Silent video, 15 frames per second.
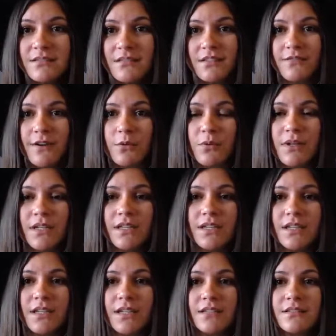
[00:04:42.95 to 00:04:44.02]
If I wanted to
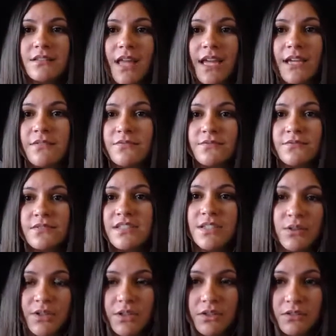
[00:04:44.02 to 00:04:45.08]
get Life
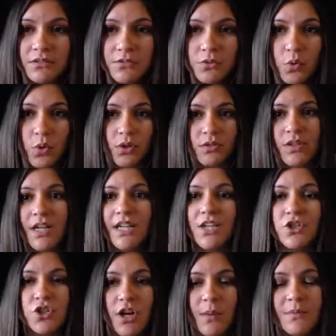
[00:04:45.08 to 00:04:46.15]
cereal or Lucky
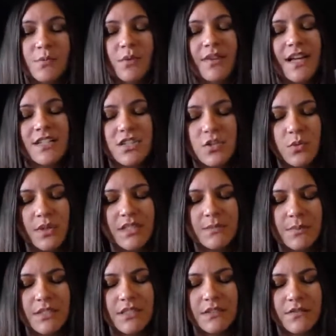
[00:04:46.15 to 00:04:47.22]
Charms, well, that's too
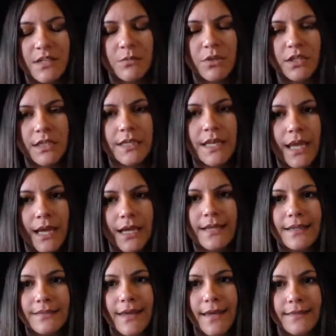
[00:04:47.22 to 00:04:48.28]
expensive, Amber. You can't
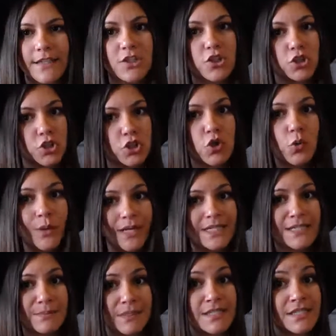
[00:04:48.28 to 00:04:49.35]
get that. That's just too
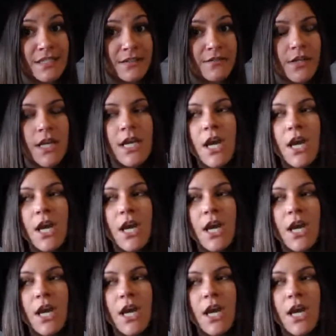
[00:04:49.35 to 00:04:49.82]
expensive.